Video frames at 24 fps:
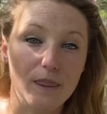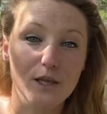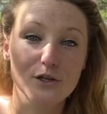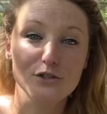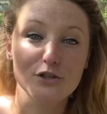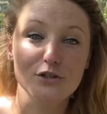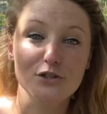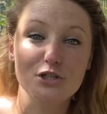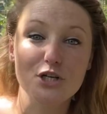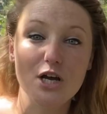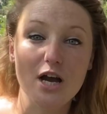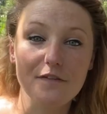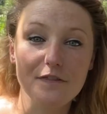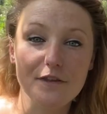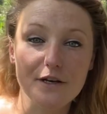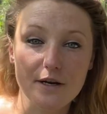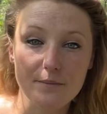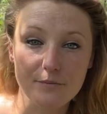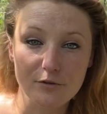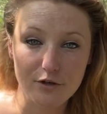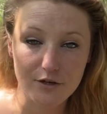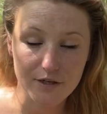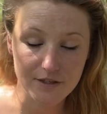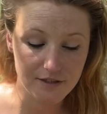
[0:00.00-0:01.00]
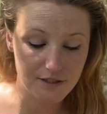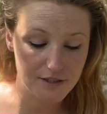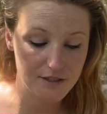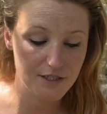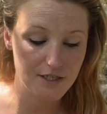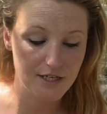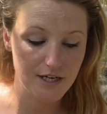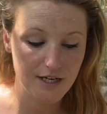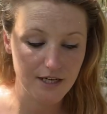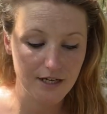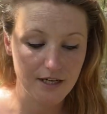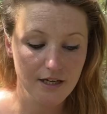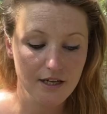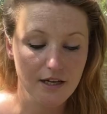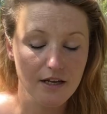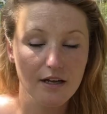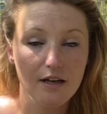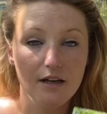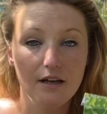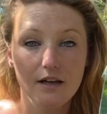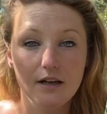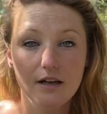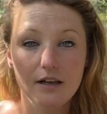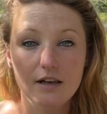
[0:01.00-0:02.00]
So the chard that I'm growing this year,
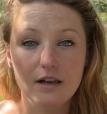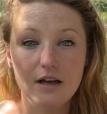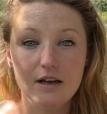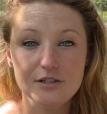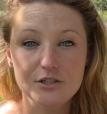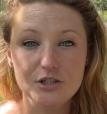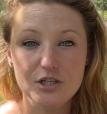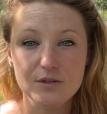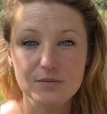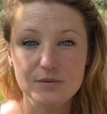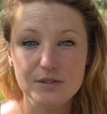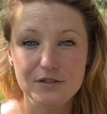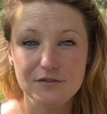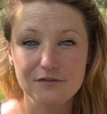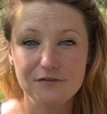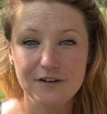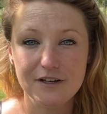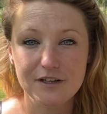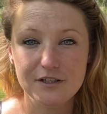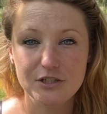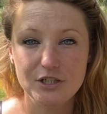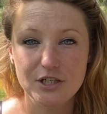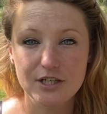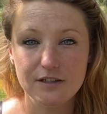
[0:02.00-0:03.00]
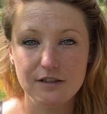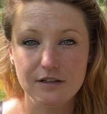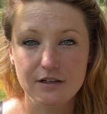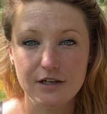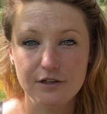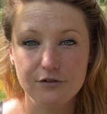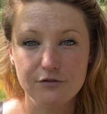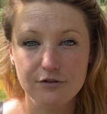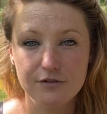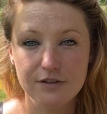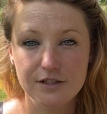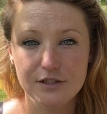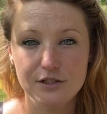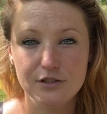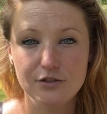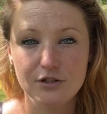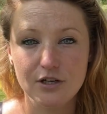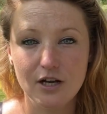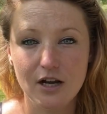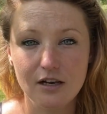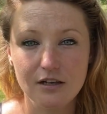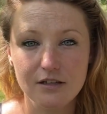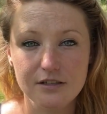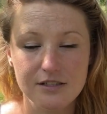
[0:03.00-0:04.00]
last year was the first year that I grew this
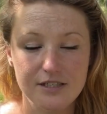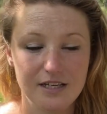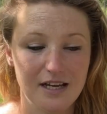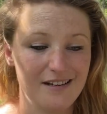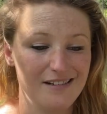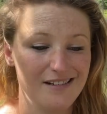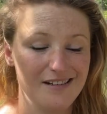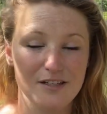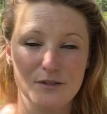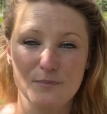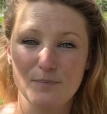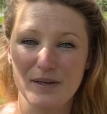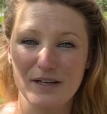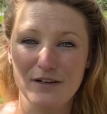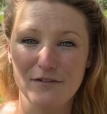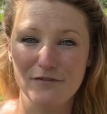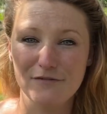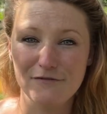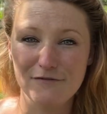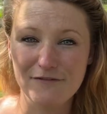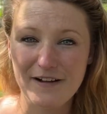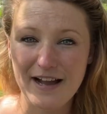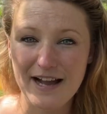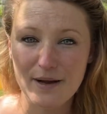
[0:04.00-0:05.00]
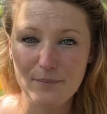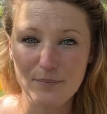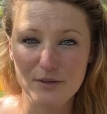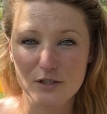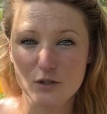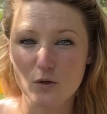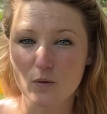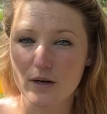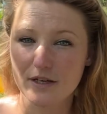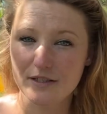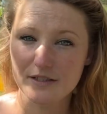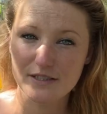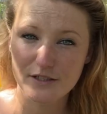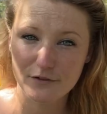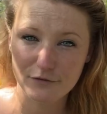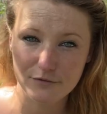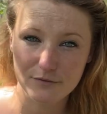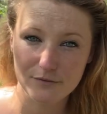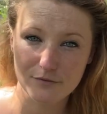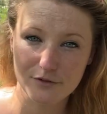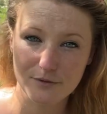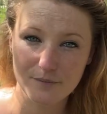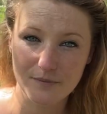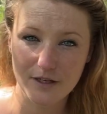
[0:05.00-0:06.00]
Lucullus, and it's been fab. It's quite
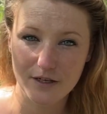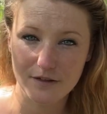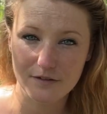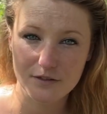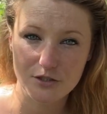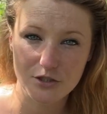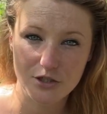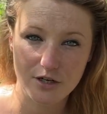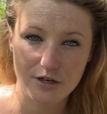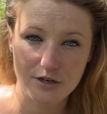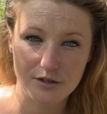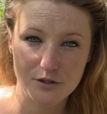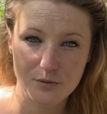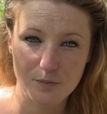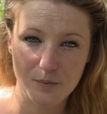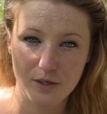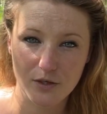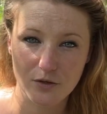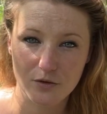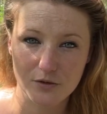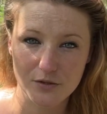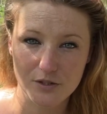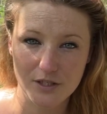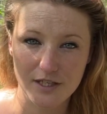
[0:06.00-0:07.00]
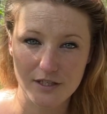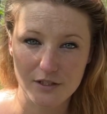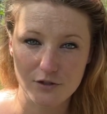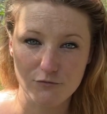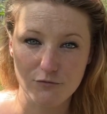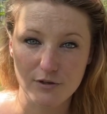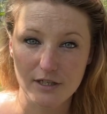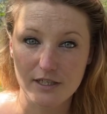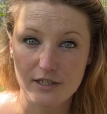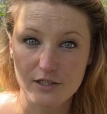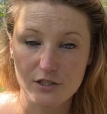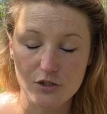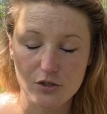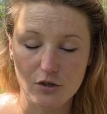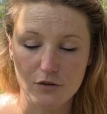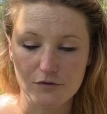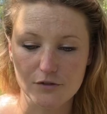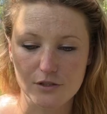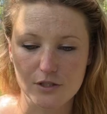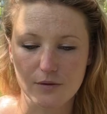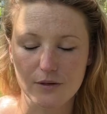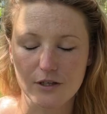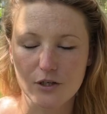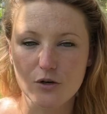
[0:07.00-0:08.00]
different from the other chards because it's really soft,
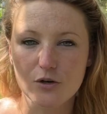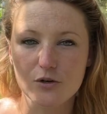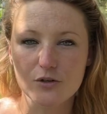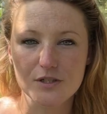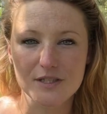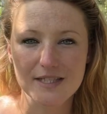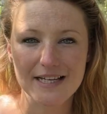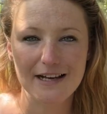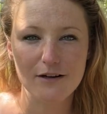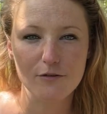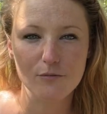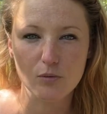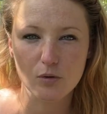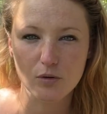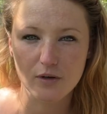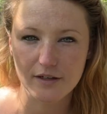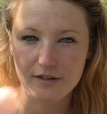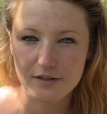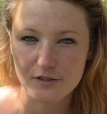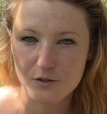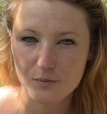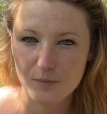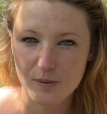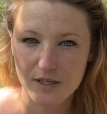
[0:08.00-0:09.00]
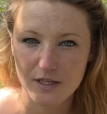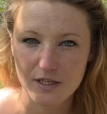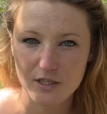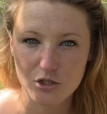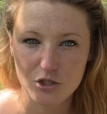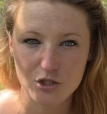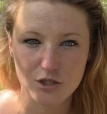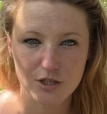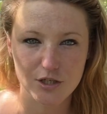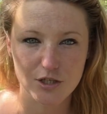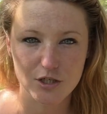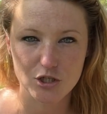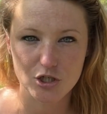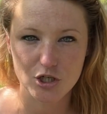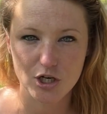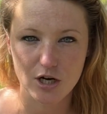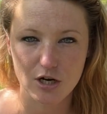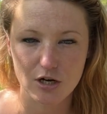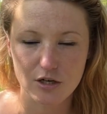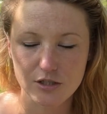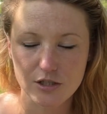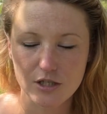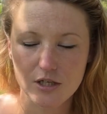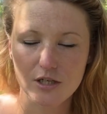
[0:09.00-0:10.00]
so it cooks down more like a spinach than a
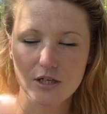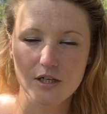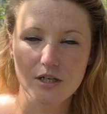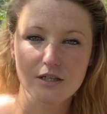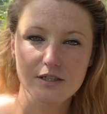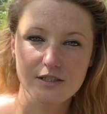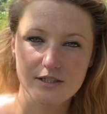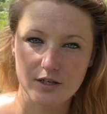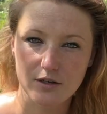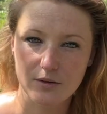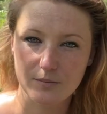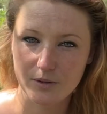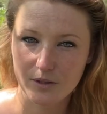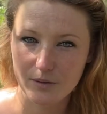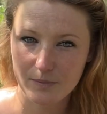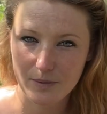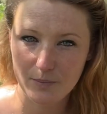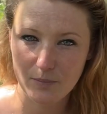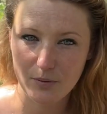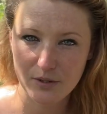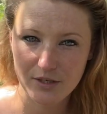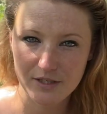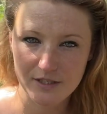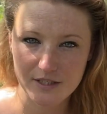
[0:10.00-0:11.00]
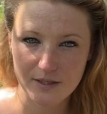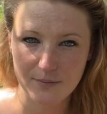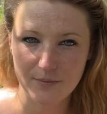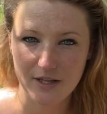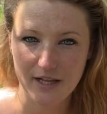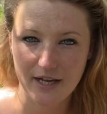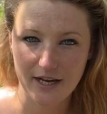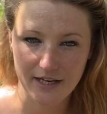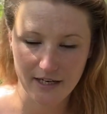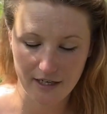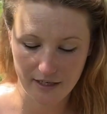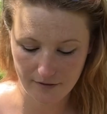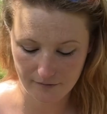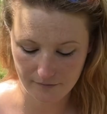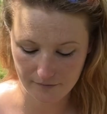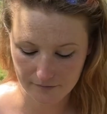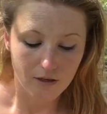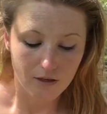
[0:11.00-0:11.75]
chard. So I'm going to be putting some of that in.